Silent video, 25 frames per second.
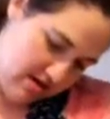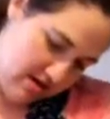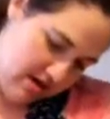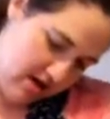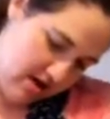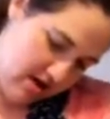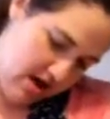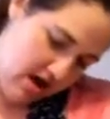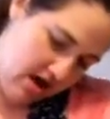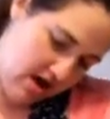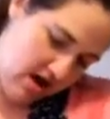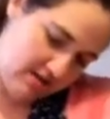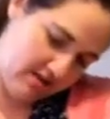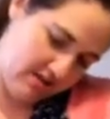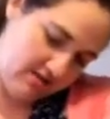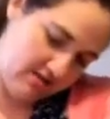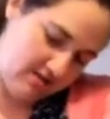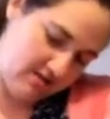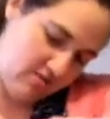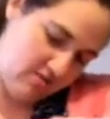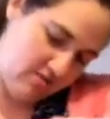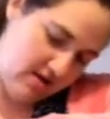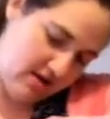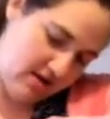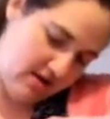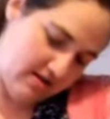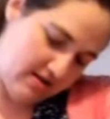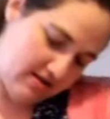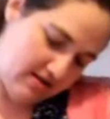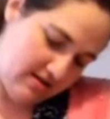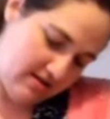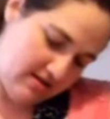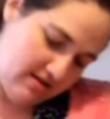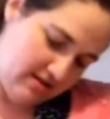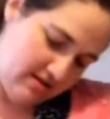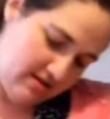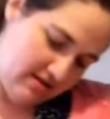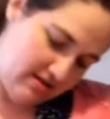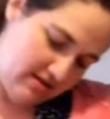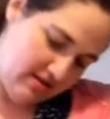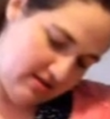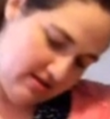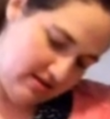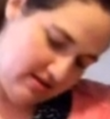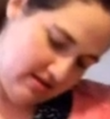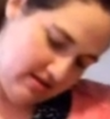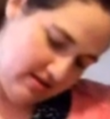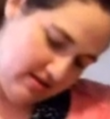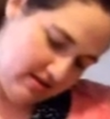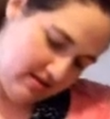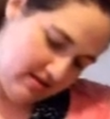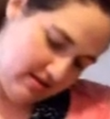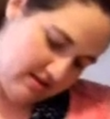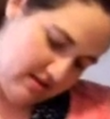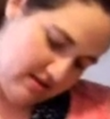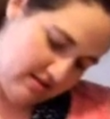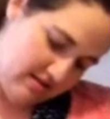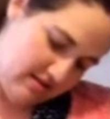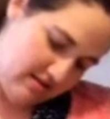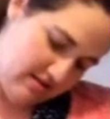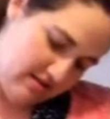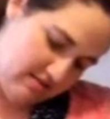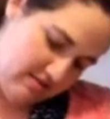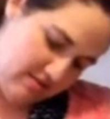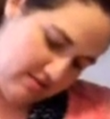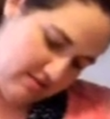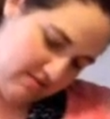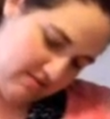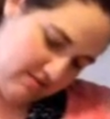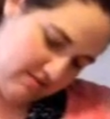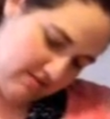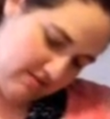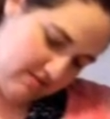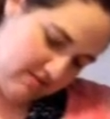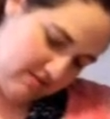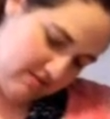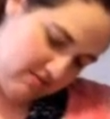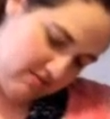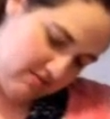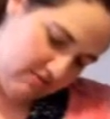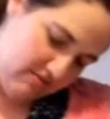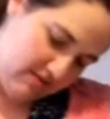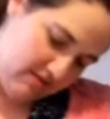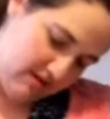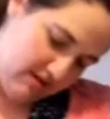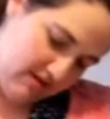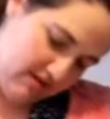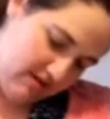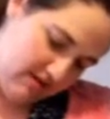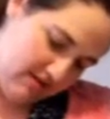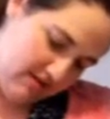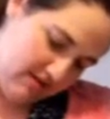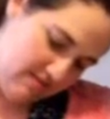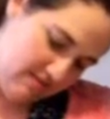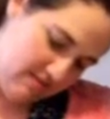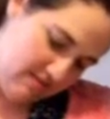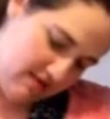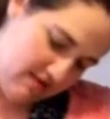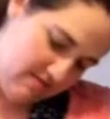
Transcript: Oh, it's so hot. And maybe it's too thick to come